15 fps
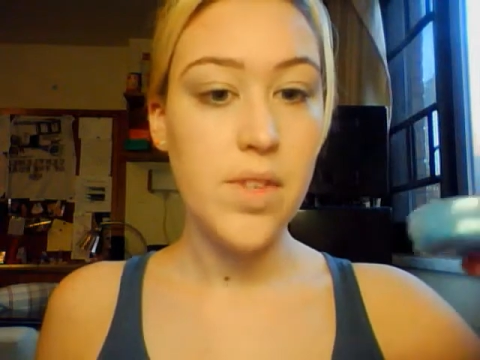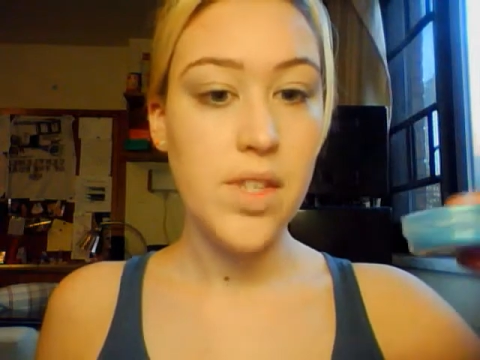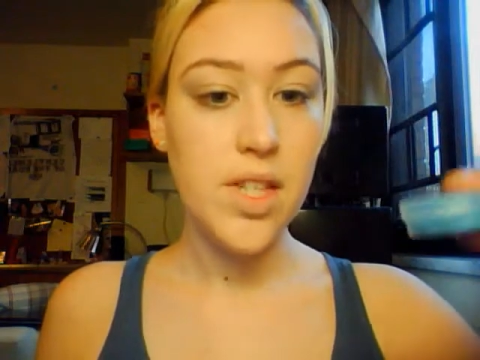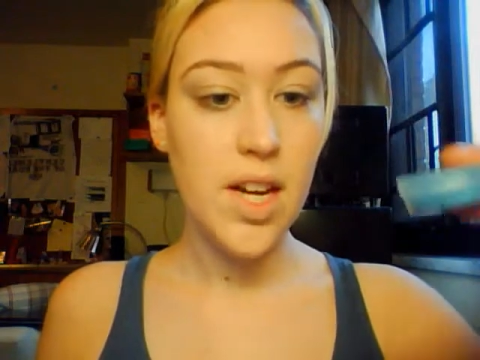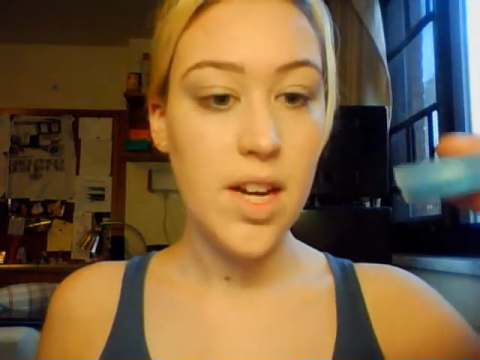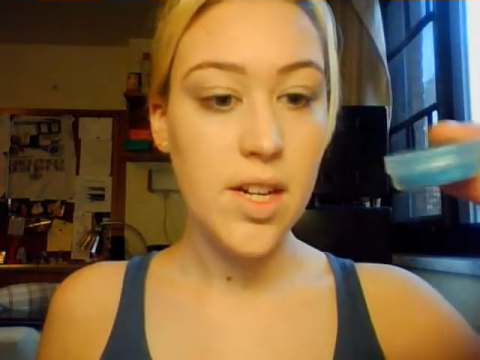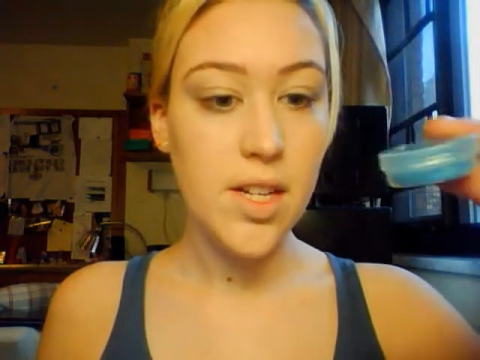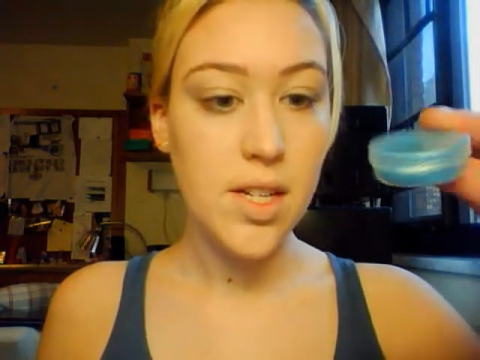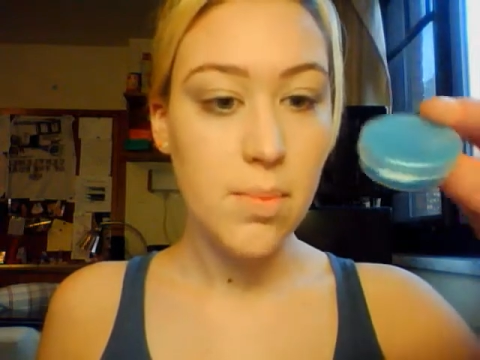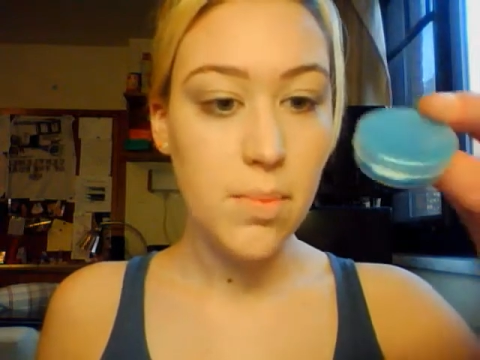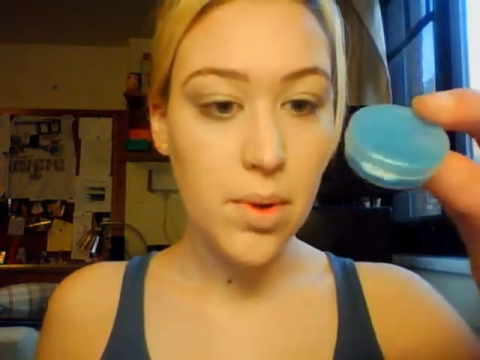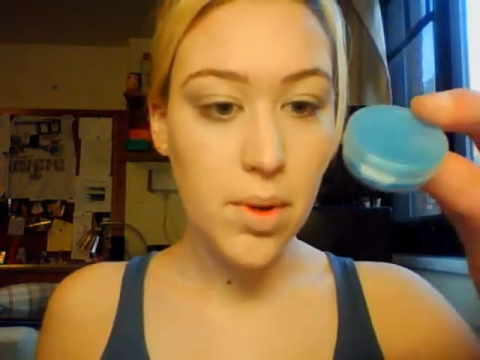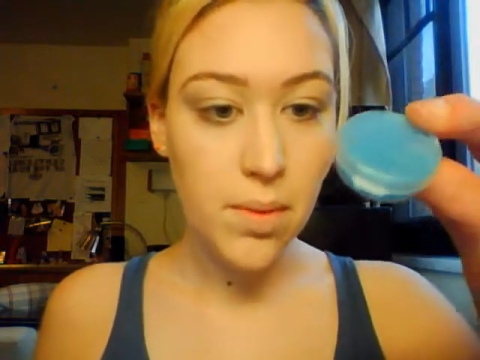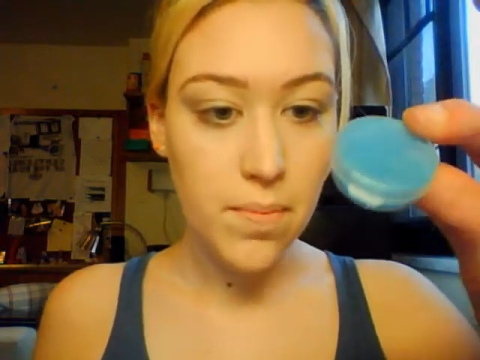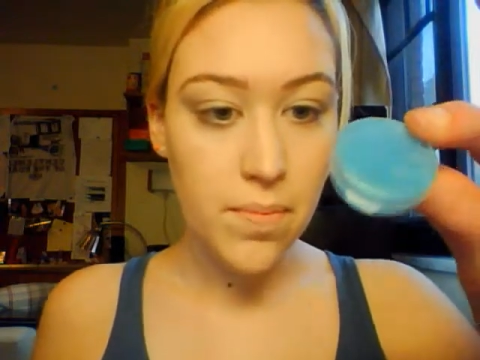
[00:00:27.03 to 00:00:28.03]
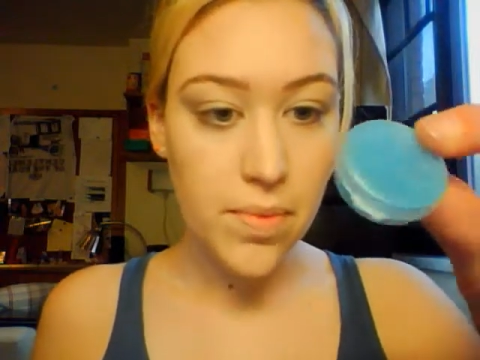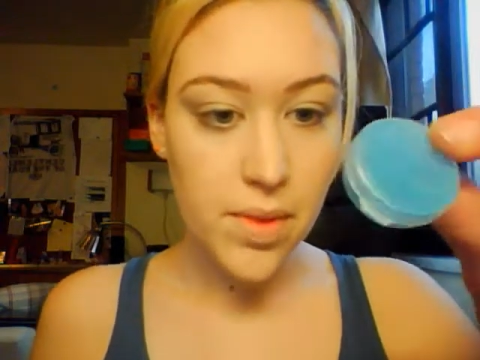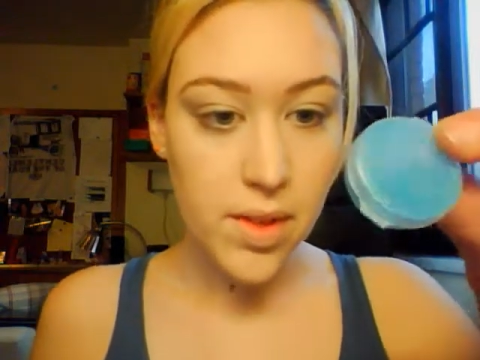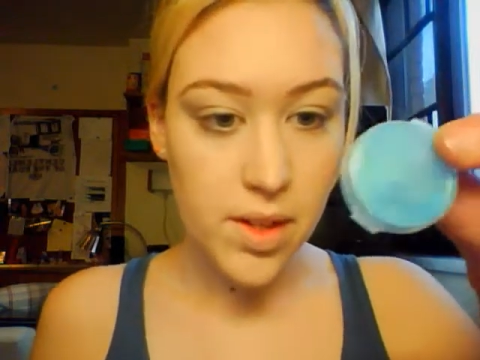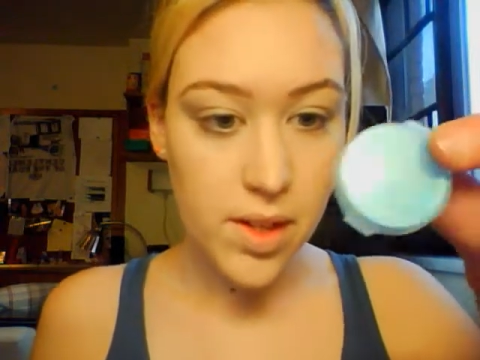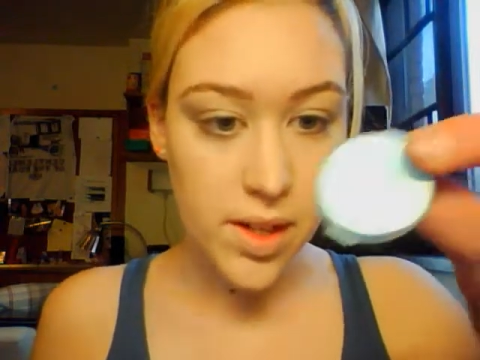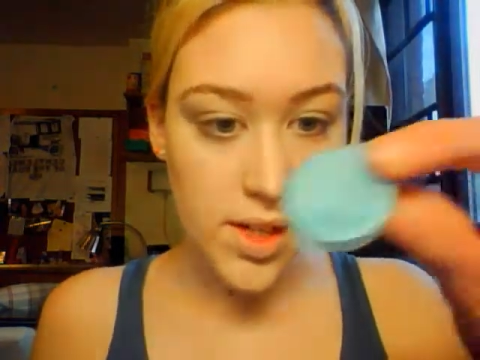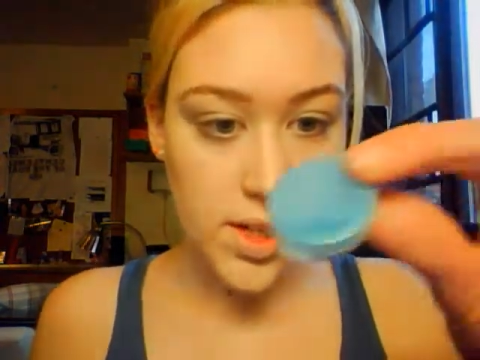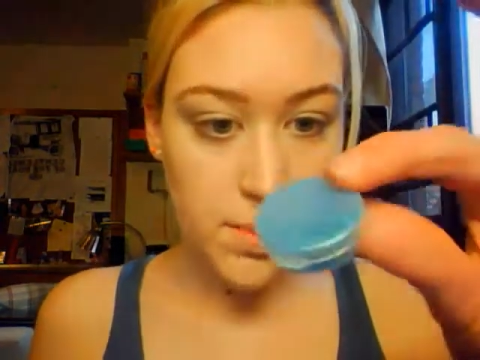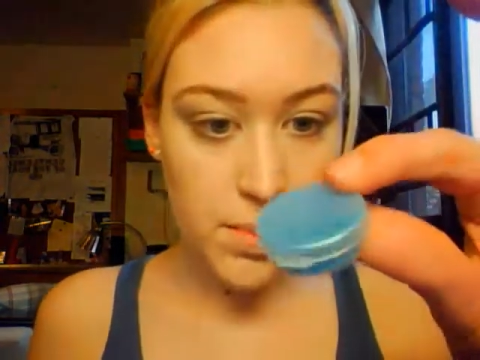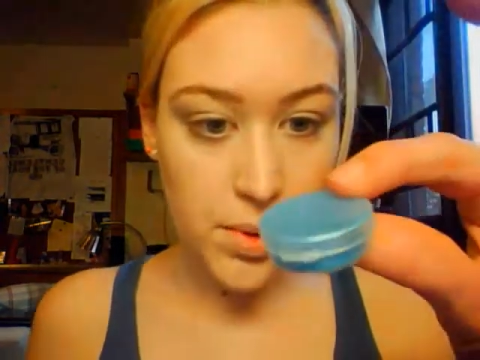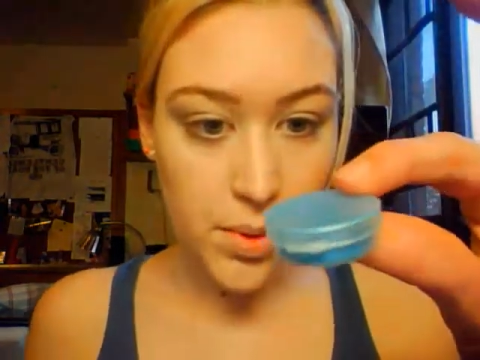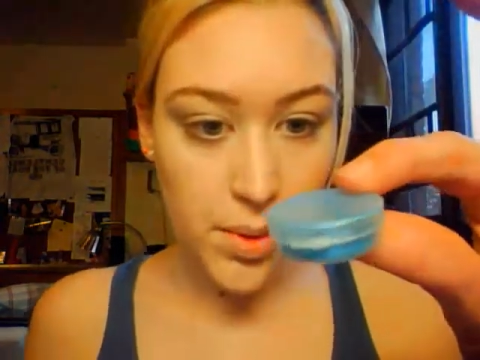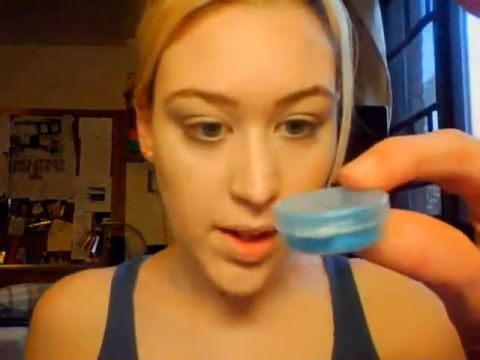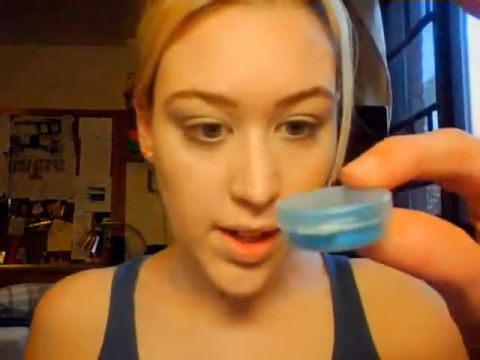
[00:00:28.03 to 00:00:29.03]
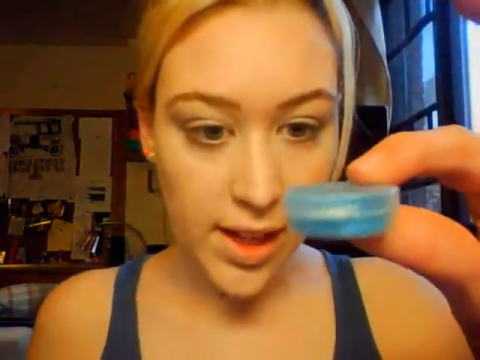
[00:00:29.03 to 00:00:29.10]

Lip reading: status symbol. It's a blue